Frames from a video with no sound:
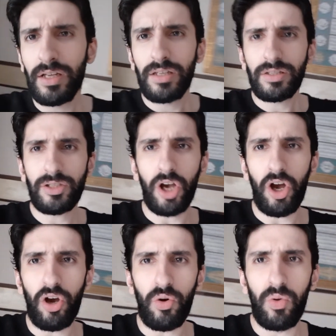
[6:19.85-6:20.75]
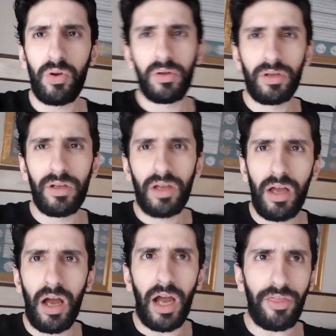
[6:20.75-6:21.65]
So
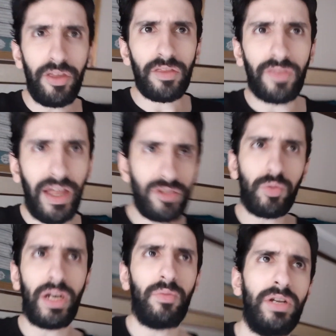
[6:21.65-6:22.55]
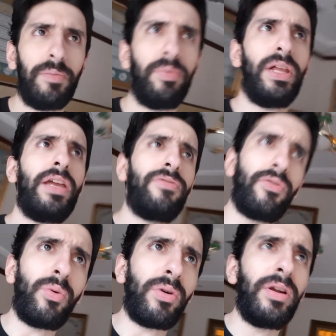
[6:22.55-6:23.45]
I think that's what I want to plan
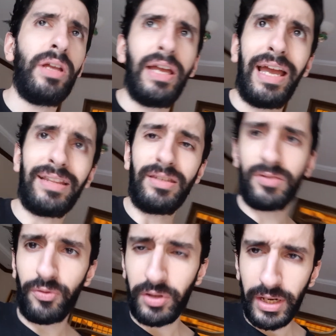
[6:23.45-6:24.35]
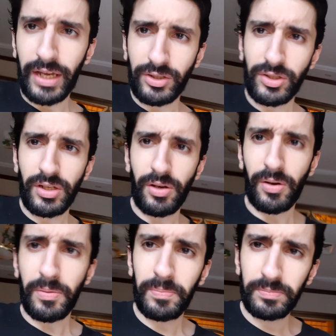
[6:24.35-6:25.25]
for, at least for the next
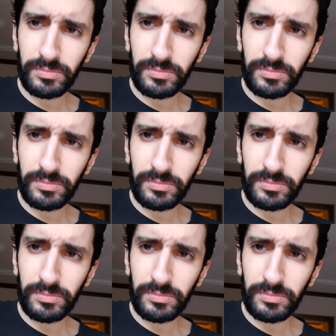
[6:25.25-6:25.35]
year.